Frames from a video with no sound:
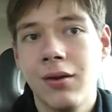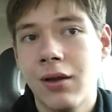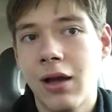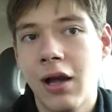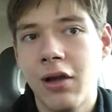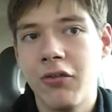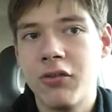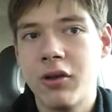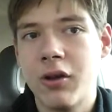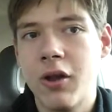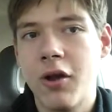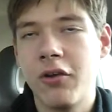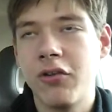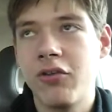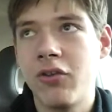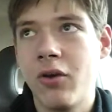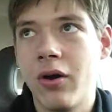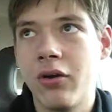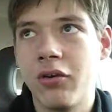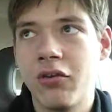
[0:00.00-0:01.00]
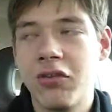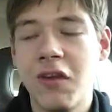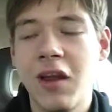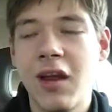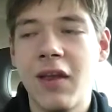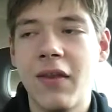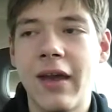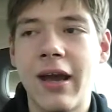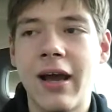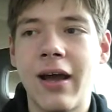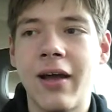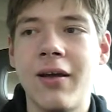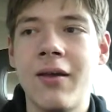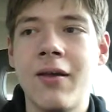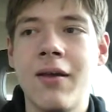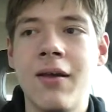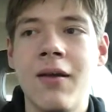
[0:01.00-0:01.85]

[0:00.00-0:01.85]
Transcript: as long as you understand that,